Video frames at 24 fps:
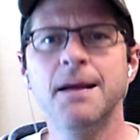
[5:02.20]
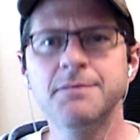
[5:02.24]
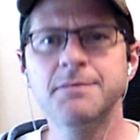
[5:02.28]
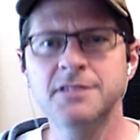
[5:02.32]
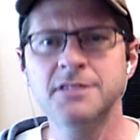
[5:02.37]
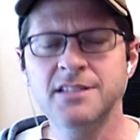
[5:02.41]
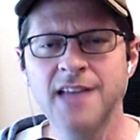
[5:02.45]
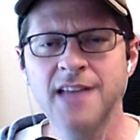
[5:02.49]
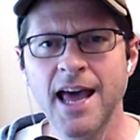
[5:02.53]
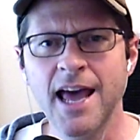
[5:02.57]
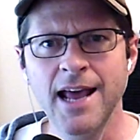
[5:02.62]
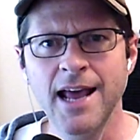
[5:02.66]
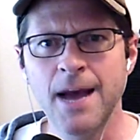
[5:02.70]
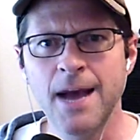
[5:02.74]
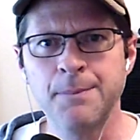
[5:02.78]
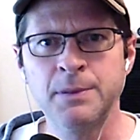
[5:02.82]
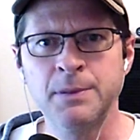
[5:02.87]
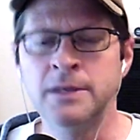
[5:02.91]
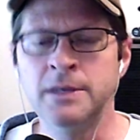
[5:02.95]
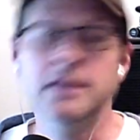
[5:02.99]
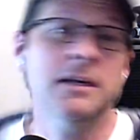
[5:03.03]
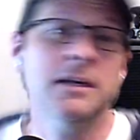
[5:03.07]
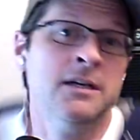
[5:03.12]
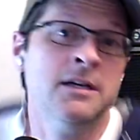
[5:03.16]
does that
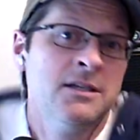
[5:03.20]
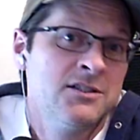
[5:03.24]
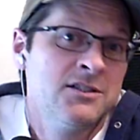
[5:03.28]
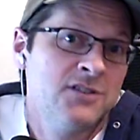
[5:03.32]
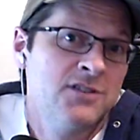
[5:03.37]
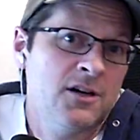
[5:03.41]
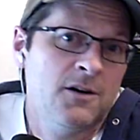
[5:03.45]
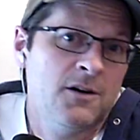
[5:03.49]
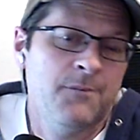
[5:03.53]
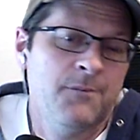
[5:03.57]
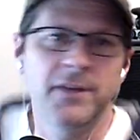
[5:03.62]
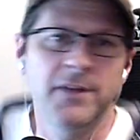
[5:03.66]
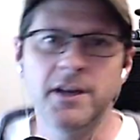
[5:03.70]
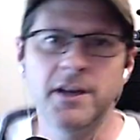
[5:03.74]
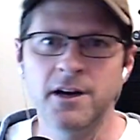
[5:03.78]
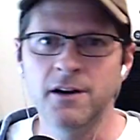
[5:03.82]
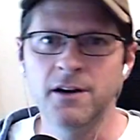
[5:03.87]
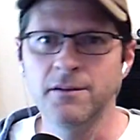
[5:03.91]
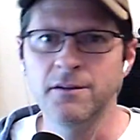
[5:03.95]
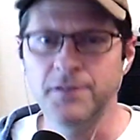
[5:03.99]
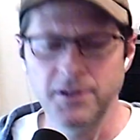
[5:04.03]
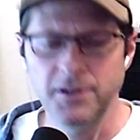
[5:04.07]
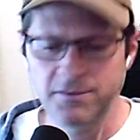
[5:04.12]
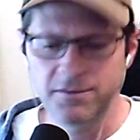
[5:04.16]
happen? So, you
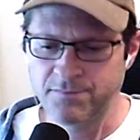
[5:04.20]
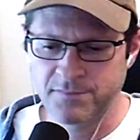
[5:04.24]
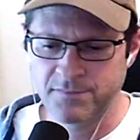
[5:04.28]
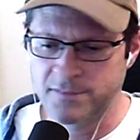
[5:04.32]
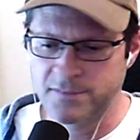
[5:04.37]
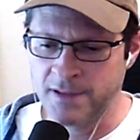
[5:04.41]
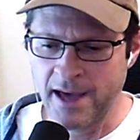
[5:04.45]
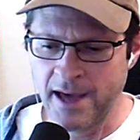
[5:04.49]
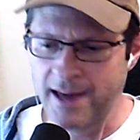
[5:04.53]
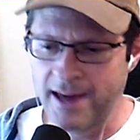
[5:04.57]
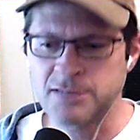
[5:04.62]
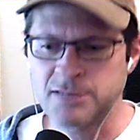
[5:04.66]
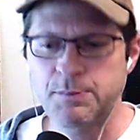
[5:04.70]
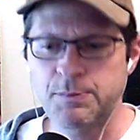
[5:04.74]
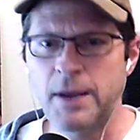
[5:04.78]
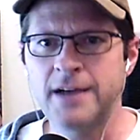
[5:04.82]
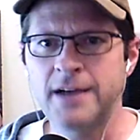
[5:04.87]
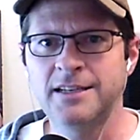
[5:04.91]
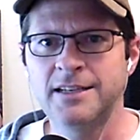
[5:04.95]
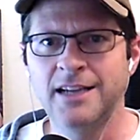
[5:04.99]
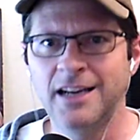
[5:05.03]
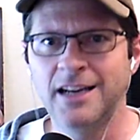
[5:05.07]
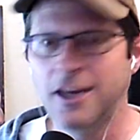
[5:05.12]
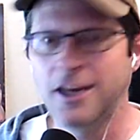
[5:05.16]
know, you're not
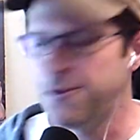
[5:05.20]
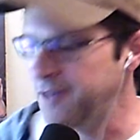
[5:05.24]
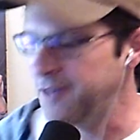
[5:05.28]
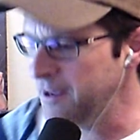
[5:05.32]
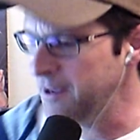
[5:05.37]
expecting anything.